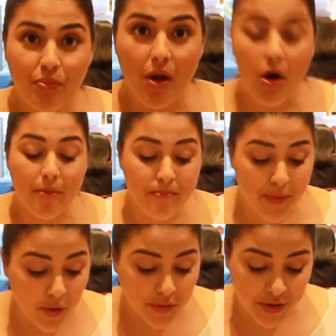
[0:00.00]
are
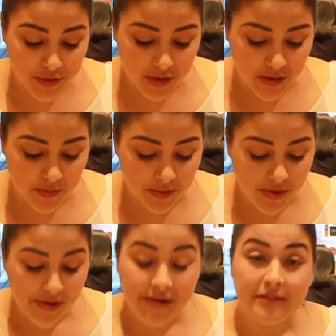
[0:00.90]
both incredible.
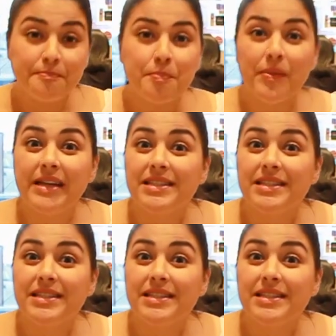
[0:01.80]
It's